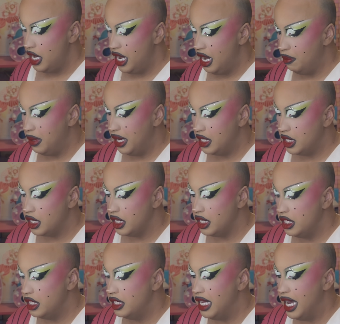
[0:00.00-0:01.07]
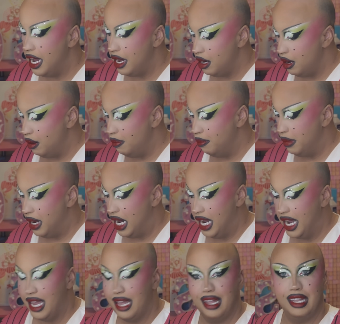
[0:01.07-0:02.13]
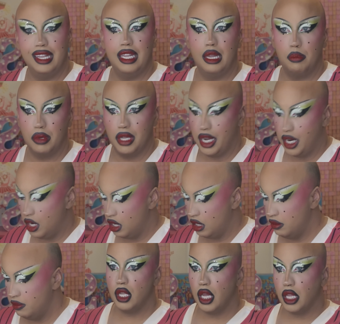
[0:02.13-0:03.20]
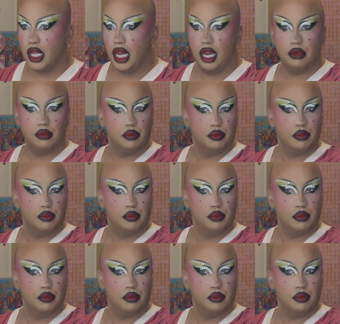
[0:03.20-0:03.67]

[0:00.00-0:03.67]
and basically set my lip liner like that.